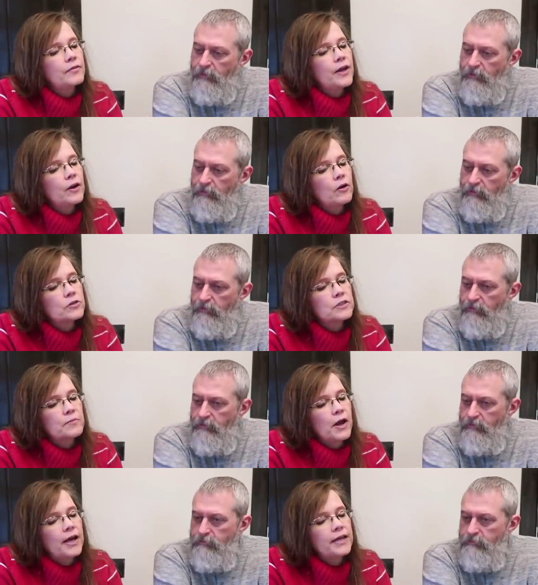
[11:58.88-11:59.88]
Speaker 1: There are some
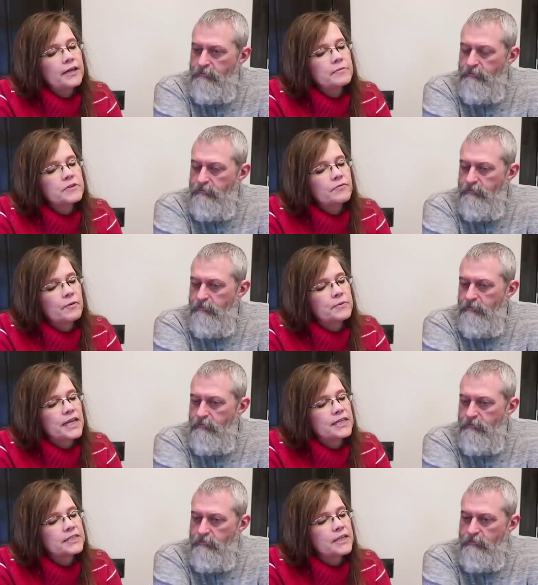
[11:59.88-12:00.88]
items from
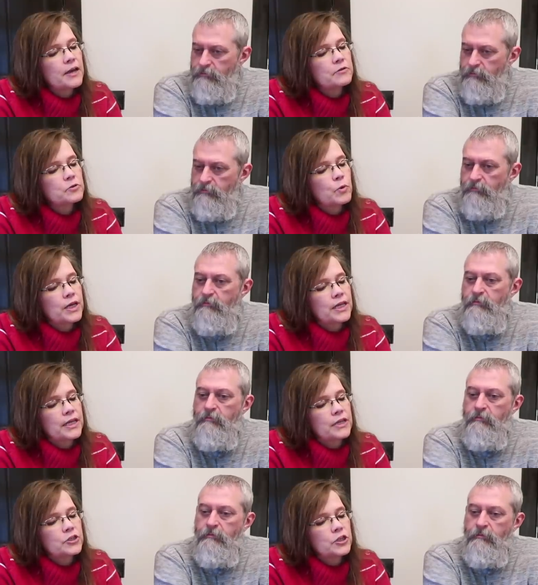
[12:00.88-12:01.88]
Tesco's Wicked
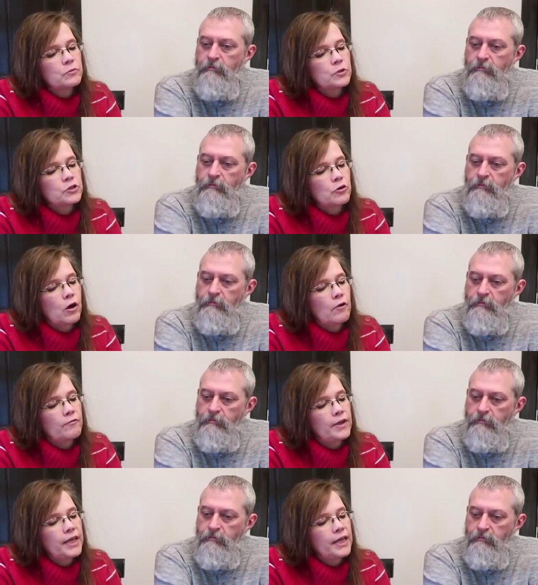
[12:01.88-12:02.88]
Kitchen, which are all
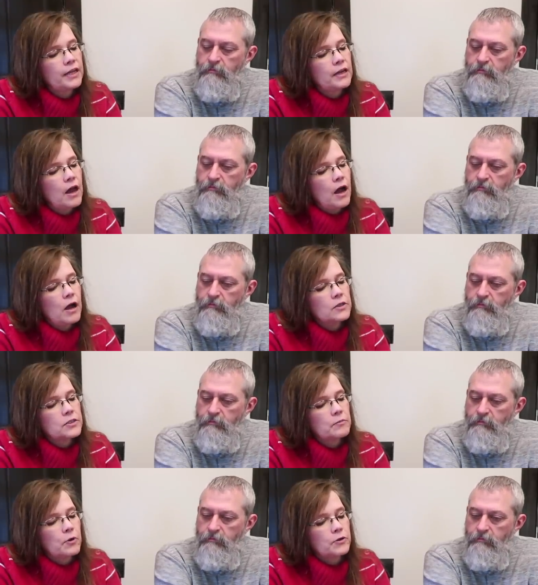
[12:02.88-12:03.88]
vegan.
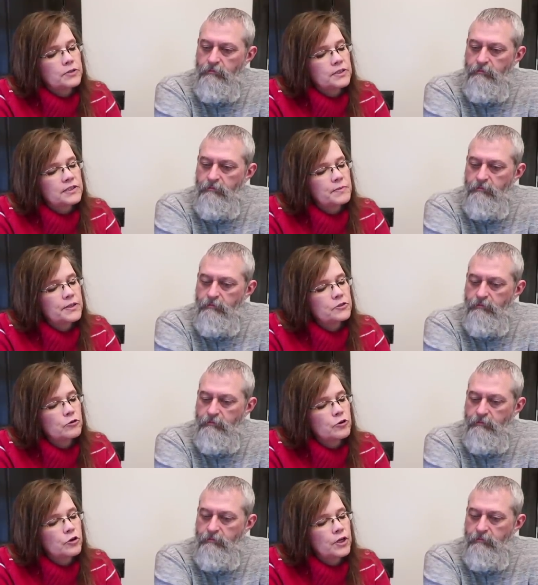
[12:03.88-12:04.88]
Also, Marks and Spencer
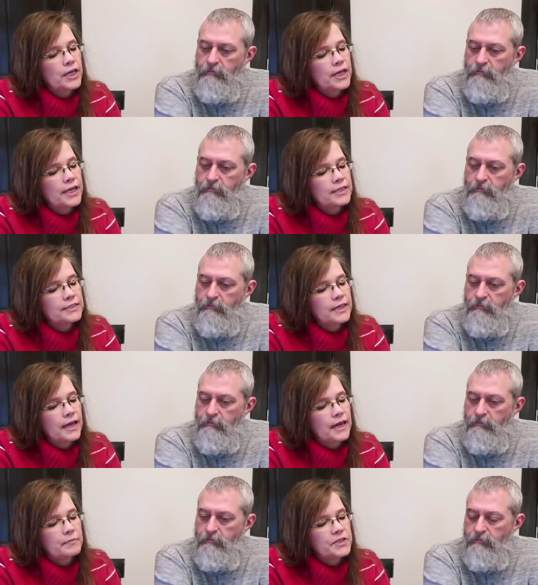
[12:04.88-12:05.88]
cookie kits. And
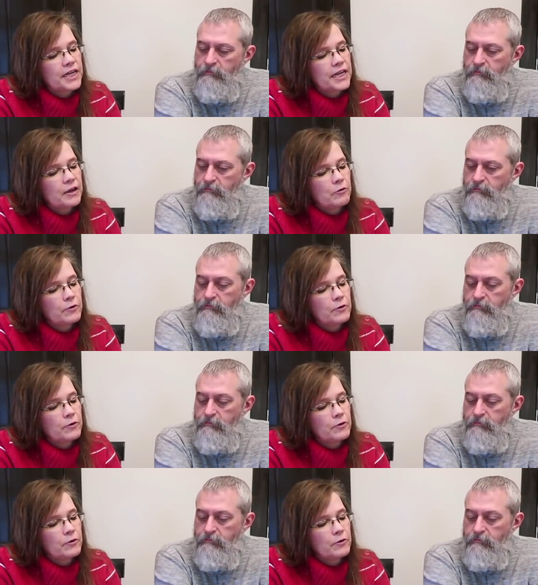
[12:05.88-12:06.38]
I'm taking a